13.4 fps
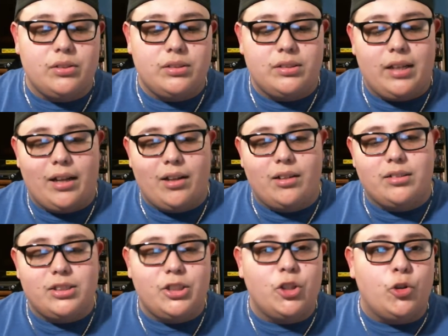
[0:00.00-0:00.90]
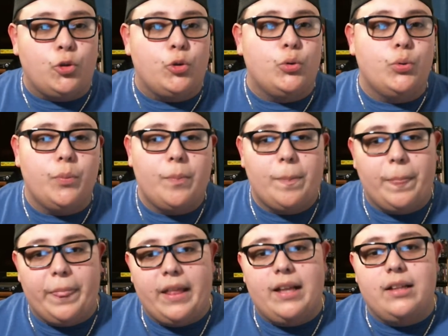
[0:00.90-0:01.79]
it's like still new.
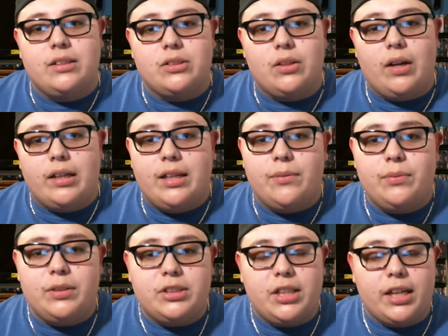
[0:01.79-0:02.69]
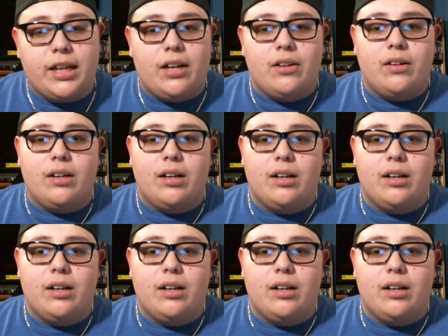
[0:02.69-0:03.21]
So I definitely check it out.